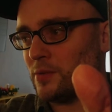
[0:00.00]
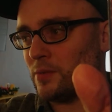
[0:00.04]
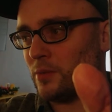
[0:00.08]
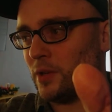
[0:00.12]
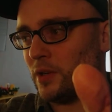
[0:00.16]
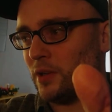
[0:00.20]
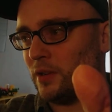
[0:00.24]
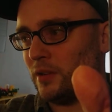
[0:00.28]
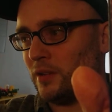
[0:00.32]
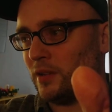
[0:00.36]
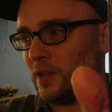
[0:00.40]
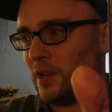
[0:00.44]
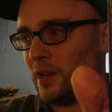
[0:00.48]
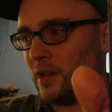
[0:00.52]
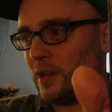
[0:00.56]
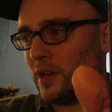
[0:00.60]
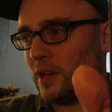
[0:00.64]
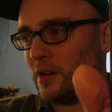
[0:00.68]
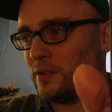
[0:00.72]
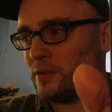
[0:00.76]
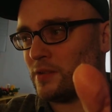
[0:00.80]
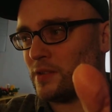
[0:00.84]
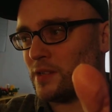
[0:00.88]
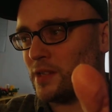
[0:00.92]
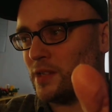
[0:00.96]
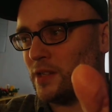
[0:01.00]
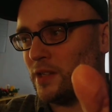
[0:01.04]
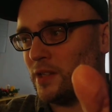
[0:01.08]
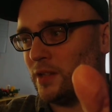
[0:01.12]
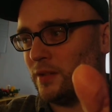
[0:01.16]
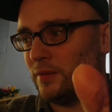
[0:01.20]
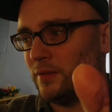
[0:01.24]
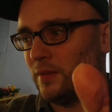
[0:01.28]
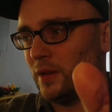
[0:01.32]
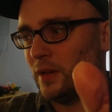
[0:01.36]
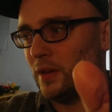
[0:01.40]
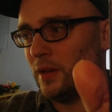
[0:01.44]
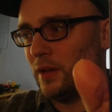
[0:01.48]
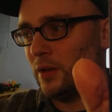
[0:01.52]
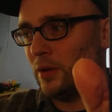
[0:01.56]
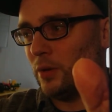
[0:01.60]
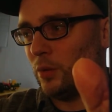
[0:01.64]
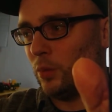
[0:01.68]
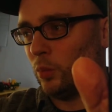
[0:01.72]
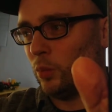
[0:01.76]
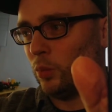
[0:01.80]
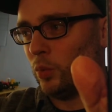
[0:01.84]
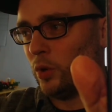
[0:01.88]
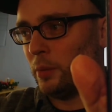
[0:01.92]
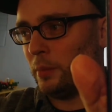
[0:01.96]
well, I don't see
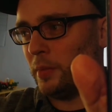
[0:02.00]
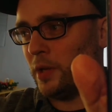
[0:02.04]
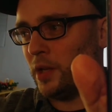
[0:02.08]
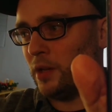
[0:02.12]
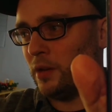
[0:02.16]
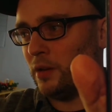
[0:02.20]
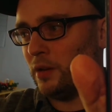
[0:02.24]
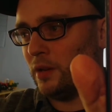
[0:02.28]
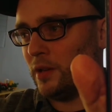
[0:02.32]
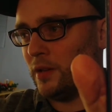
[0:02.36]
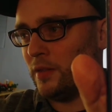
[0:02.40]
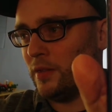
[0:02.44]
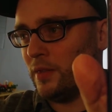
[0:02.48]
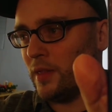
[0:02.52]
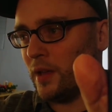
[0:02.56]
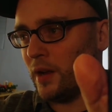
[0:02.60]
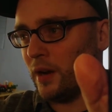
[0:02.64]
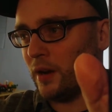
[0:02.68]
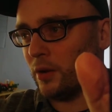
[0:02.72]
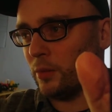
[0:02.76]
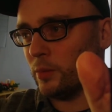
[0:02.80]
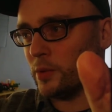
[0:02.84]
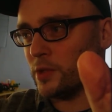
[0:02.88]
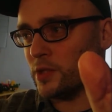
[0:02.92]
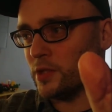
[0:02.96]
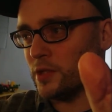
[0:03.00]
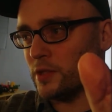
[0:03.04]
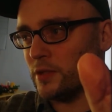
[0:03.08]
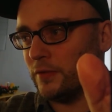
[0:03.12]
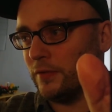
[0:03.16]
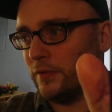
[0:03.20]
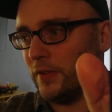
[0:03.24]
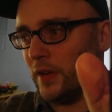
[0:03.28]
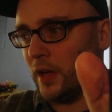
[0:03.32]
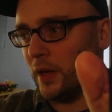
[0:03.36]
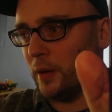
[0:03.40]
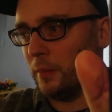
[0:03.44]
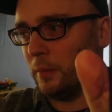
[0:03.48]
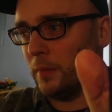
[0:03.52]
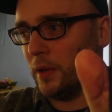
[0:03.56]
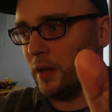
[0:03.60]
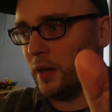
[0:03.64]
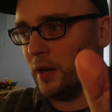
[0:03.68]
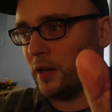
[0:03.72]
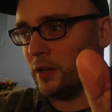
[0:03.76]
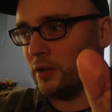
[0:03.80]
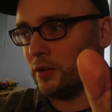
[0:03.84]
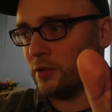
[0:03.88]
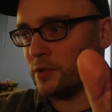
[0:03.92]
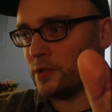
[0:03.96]
woman in there, which is femme,
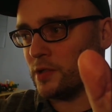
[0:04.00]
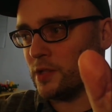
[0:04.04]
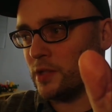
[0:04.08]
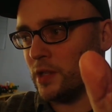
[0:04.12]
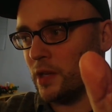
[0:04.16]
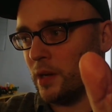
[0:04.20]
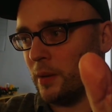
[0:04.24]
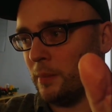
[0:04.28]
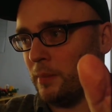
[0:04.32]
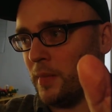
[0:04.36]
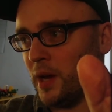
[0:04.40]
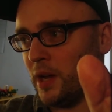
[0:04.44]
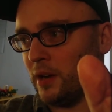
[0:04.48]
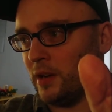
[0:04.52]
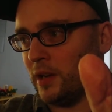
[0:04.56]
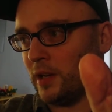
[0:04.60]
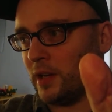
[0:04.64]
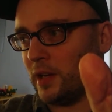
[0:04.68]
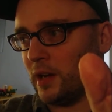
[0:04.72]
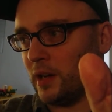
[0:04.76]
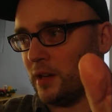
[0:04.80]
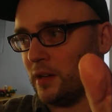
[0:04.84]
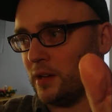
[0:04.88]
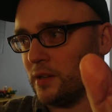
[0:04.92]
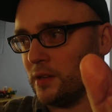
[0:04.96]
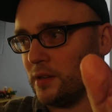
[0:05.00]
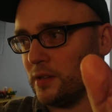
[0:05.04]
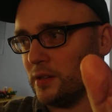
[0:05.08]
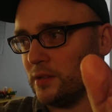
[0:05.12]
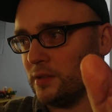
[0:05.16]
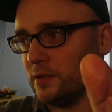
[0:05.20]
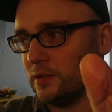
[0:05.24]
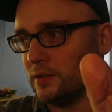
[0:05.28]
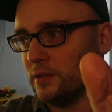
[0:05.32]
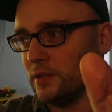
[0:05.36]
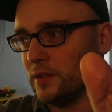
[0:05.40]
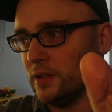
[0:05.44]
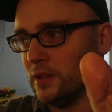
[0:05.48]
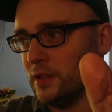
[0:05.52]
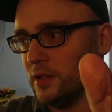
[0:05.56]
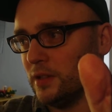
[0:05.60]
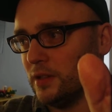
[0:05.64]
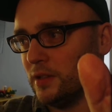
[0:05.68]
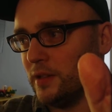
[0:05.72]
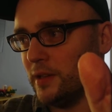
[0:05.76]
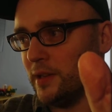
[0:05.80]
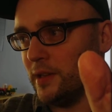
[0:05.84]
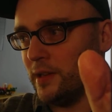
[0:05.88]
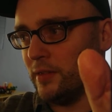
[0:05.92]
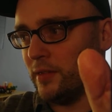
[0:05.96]
and I don't see Americain
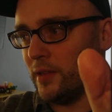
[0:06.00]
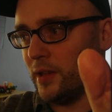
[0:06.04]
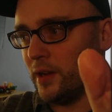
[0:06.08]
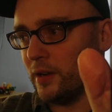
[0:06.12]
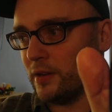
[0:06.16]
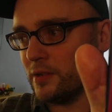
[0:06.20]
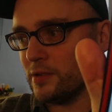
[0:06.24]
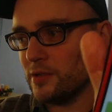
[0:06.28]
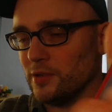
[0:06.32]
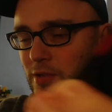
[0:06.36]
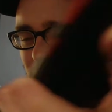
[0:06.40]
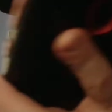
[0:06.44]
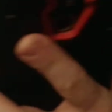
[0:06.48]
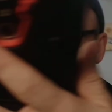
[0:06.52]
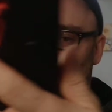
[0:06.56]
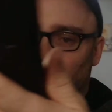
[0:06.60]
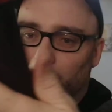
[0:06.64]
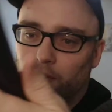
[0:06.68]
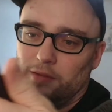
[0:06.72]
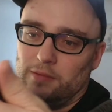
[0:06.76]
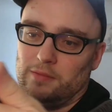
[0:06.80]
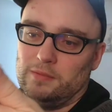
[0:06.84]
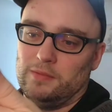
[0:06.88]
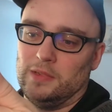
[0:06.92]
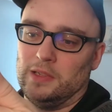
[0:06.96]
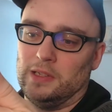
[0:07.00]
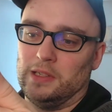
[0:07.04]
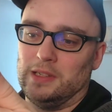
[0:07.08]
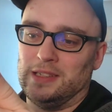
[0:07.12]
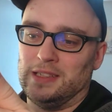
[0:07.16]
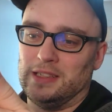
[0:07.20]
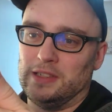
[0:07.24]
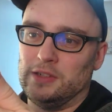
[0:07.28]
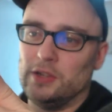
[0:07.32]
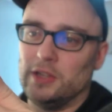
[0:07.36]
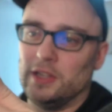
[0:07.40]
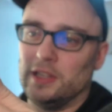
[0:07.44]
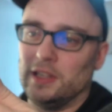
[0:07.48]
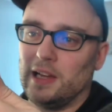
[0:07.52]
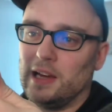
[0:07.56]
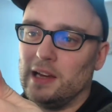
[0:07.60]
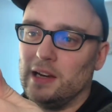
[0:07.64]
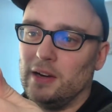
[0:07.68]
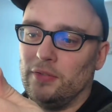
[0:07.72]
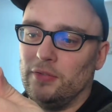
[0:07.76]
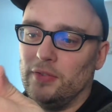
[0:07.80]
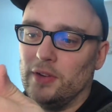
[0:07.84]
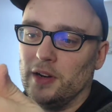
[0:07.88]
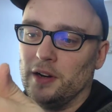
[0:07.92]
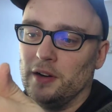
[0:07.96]
in there. So you can kind
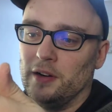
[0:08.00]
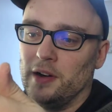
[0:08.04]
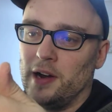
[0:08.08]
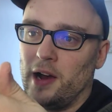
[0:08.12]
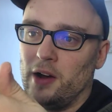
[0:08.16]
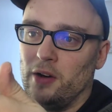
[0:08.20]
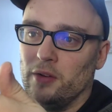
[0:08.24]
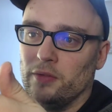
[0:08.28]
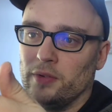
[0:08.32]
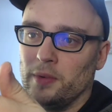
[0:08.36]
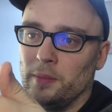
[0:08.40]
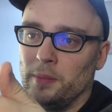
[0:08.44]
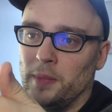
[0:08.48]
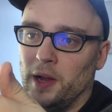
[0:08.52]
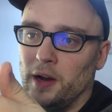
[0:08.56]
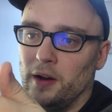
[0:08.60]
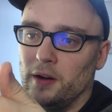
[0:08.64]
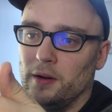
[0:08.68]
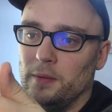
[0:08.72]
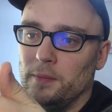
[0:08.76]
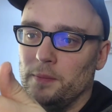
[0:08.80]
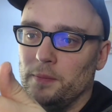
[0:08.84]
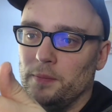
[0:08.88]
of figure it out from there.